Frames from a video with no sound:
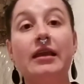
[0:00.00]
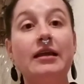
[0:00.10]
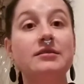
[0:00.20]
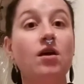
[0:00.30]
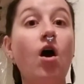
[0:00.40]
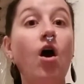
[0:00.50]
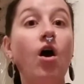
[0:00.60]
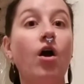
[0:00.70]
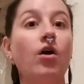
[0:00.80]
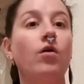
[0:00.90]
nice
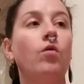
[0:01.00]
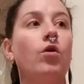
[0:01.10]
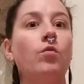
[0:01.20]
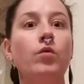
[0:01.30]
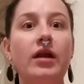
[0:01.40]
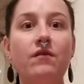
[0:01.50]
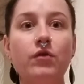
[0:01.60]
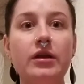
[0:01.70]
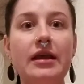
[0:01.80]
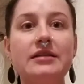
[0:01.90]
car or
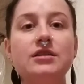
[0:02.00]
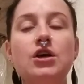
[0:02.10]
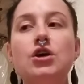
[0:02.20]
whatever it is.